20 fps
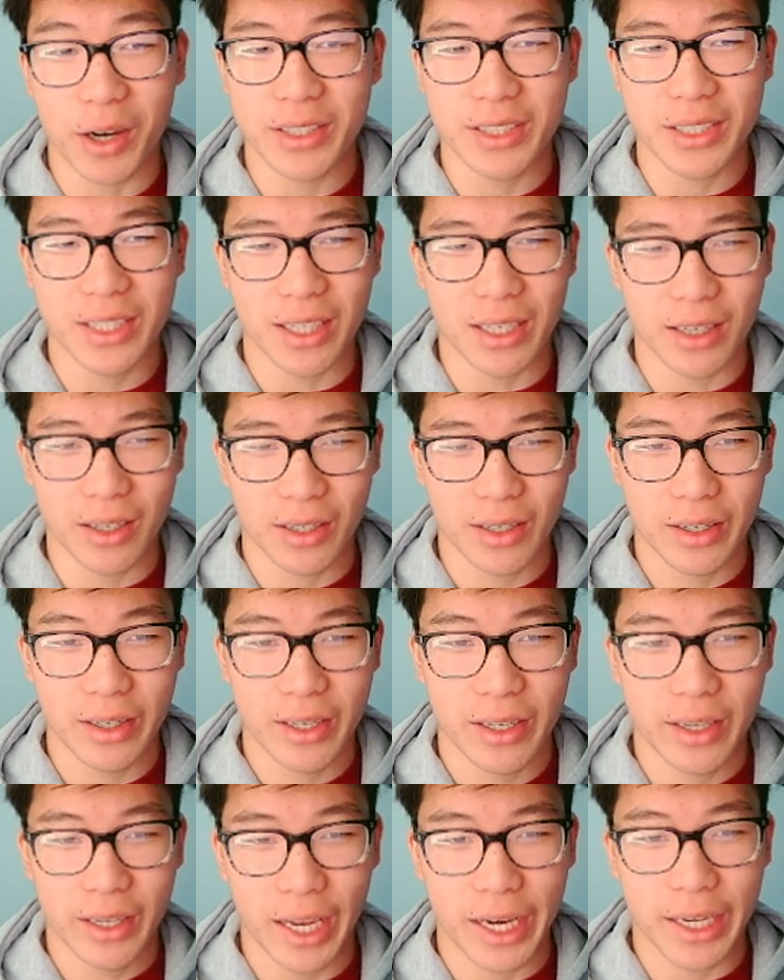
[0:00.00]
box here,
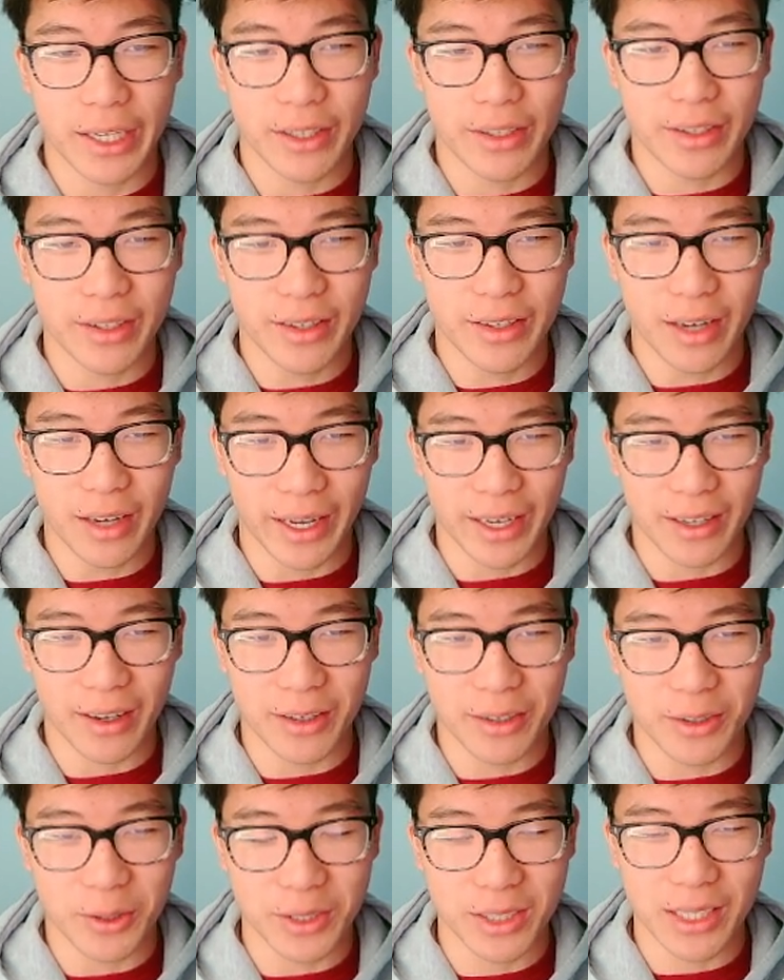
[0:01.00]
and like I
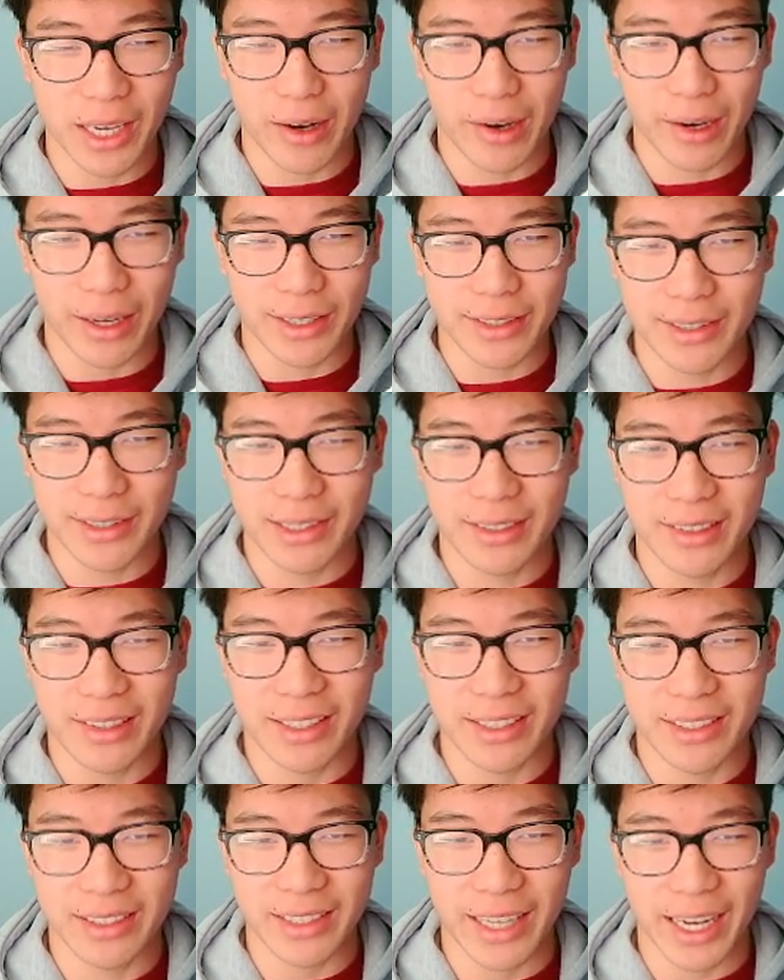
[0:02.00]
don't know, Sarah is
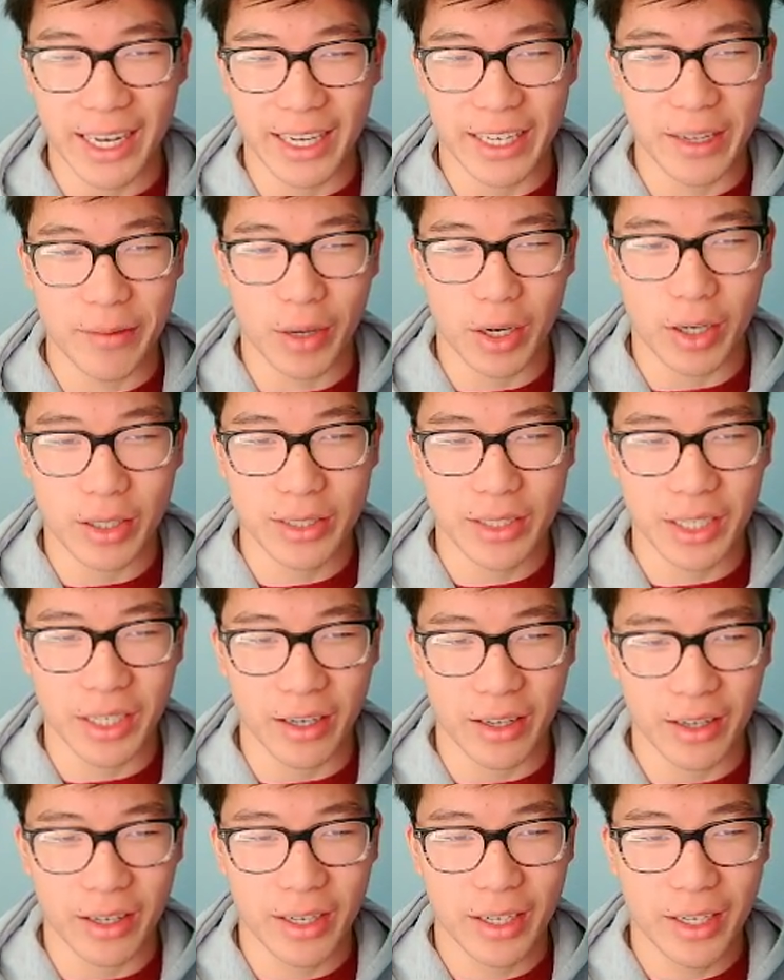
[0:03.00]
this second inbox
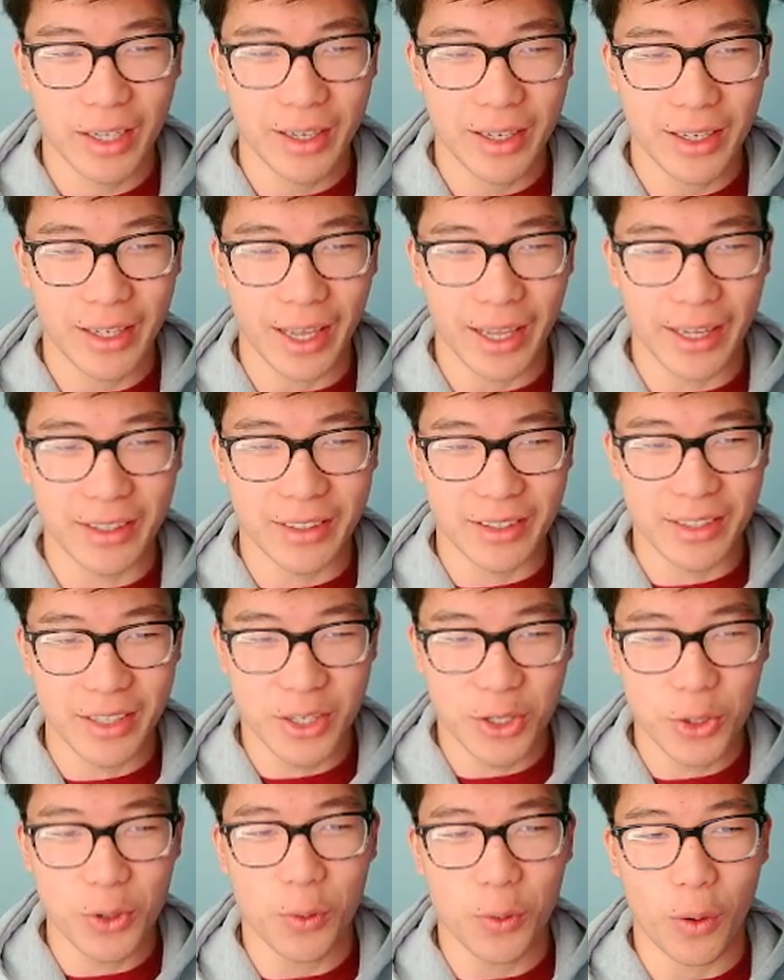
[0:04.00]
here, and
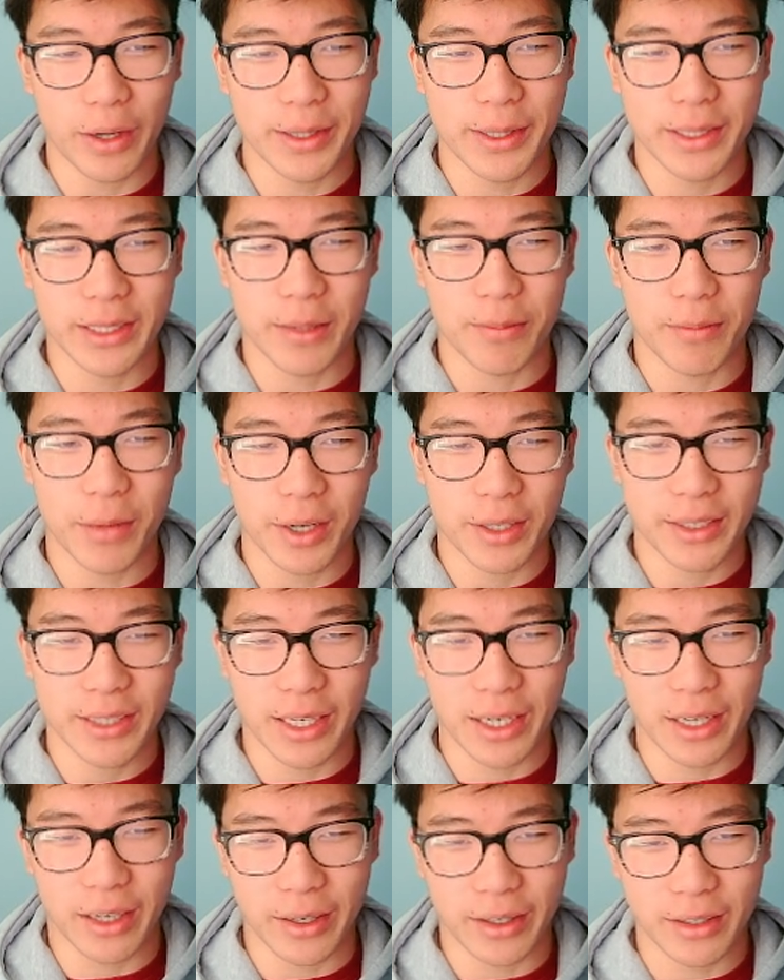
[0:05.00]
you are this inbox
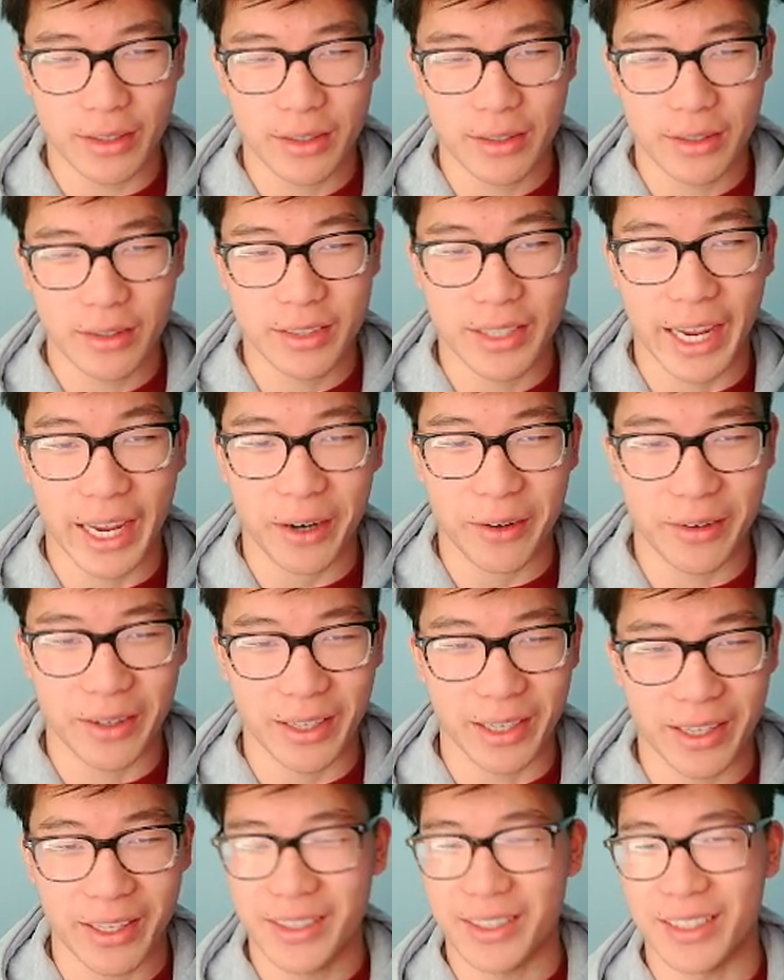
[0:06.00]
here, and
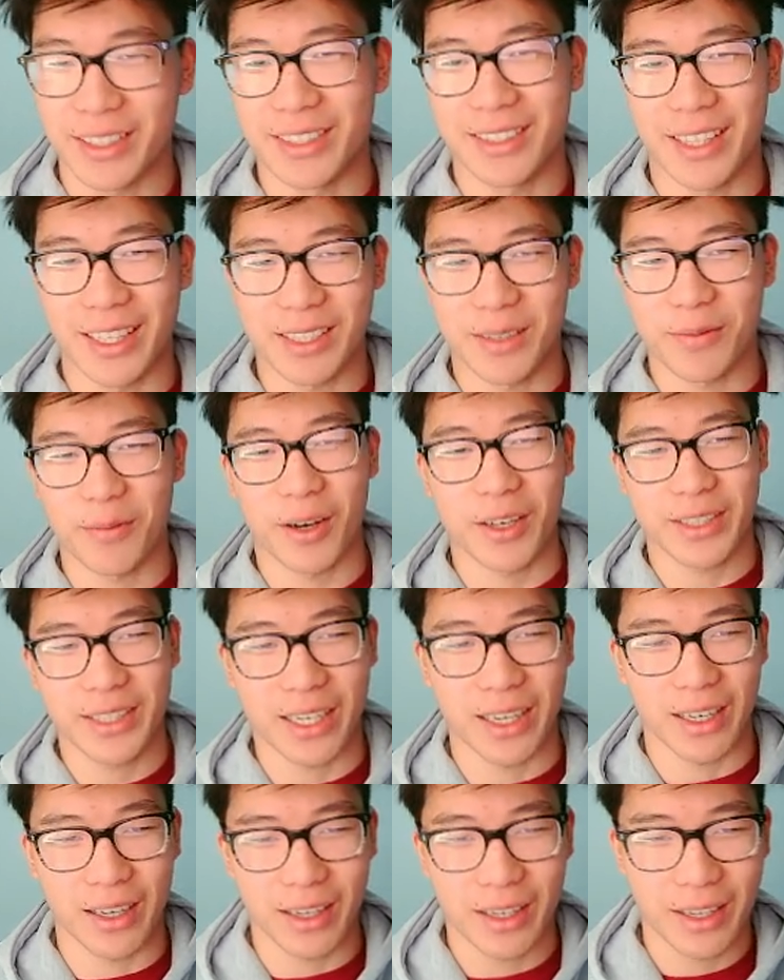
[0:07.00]
Terry is this inbox
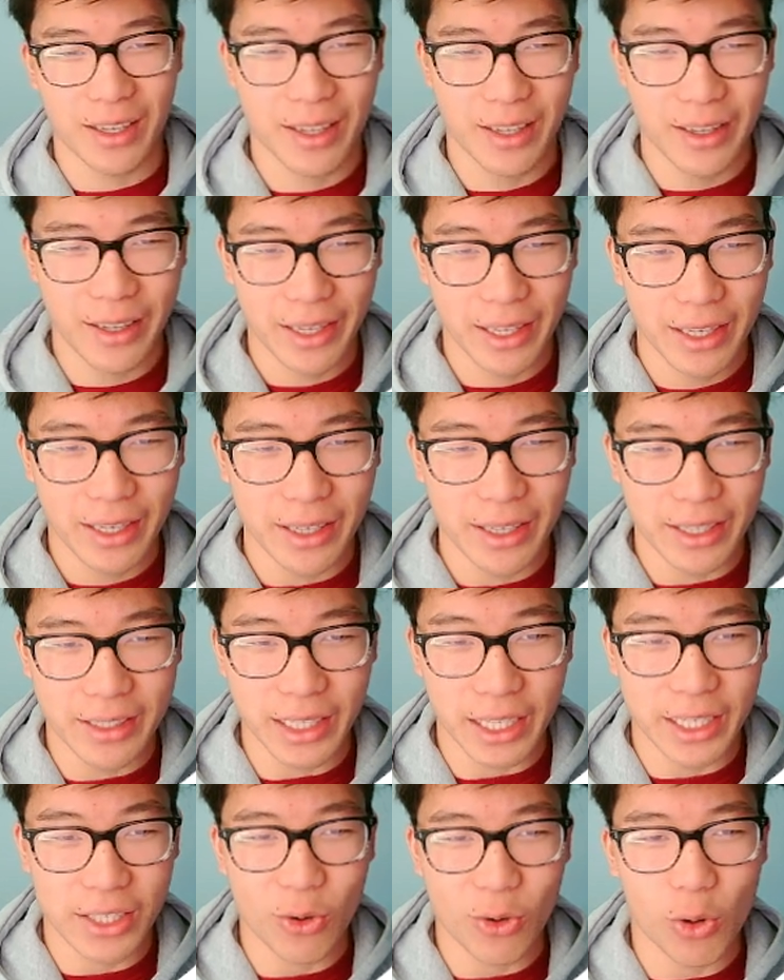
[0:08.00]
here. It's
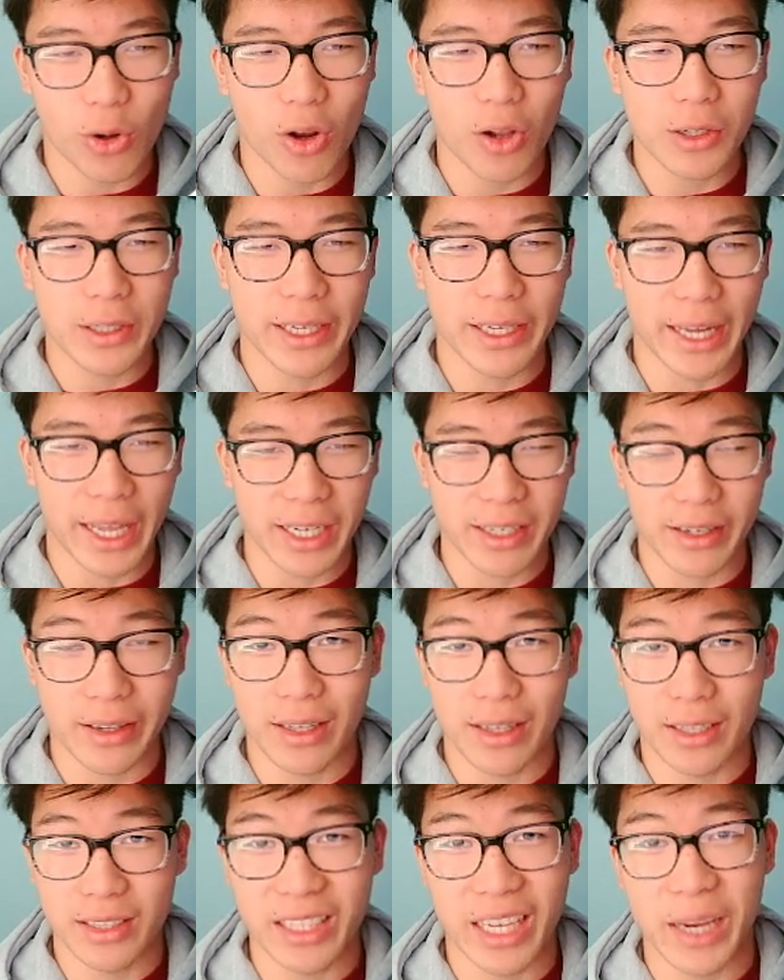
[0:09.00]
like you're all connected
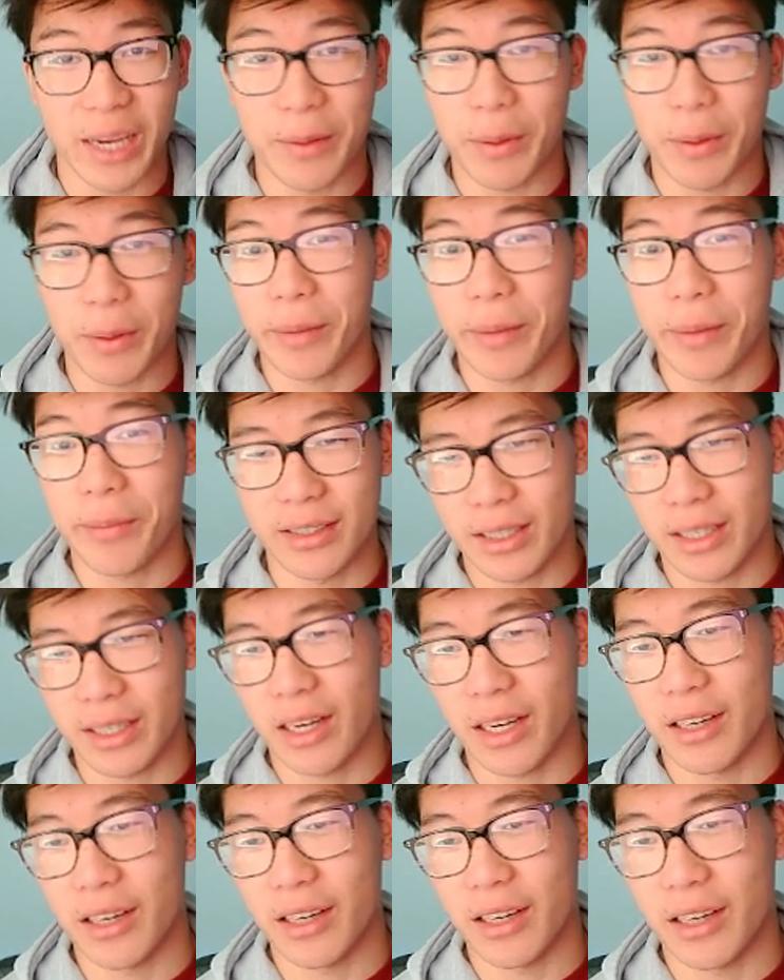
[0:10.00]
to the same IPs, and
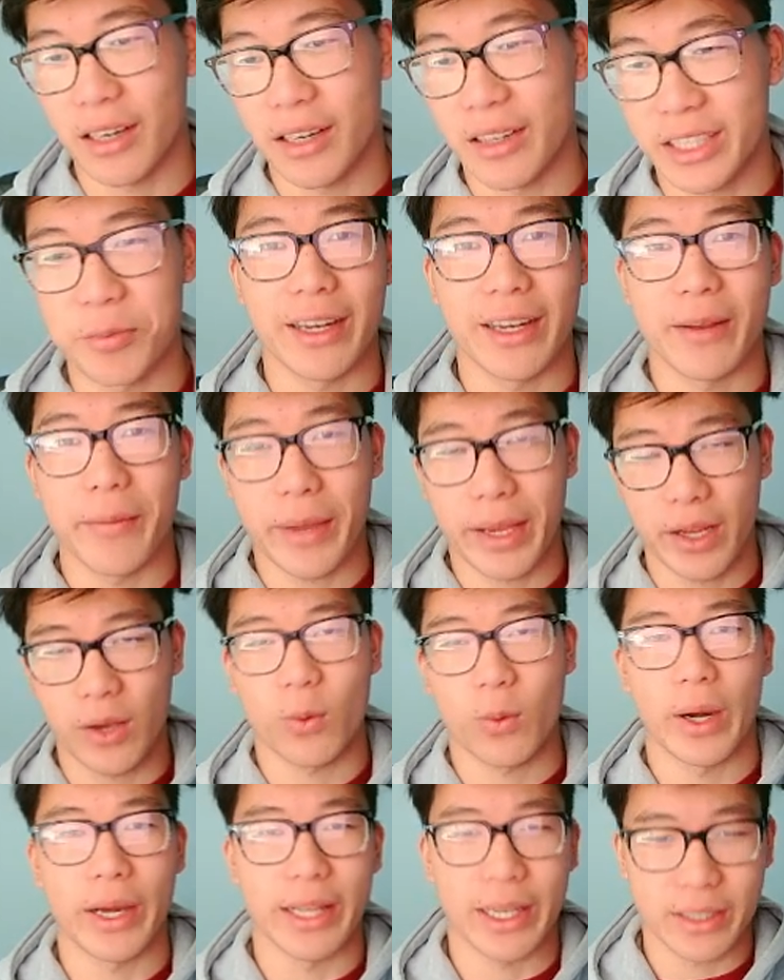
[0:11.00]
I'll explain in a minute
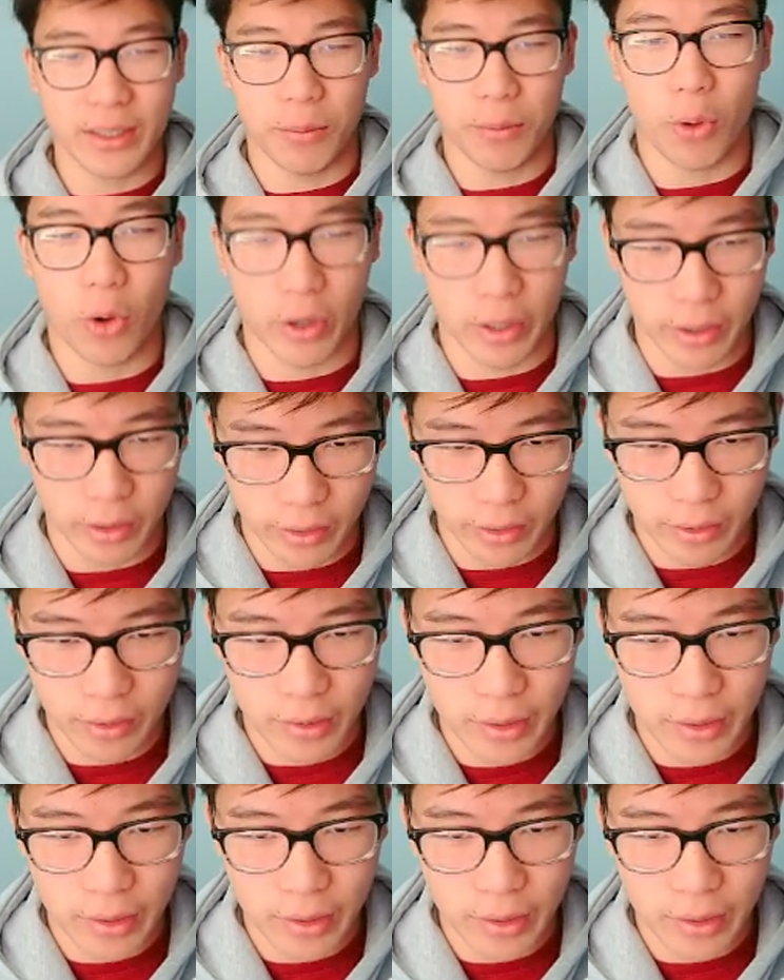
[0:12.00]
why that's important.